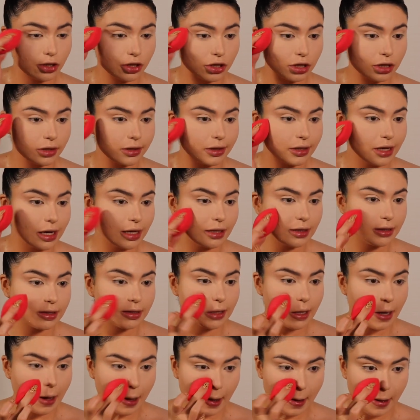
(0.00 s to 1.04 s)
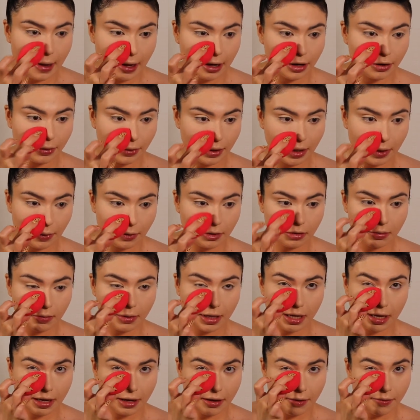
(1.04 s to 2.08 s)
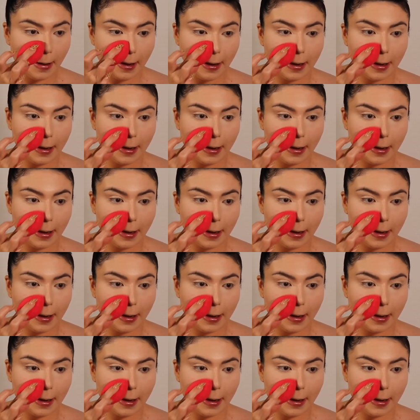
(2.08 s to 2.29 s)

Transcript: just does not agree with me.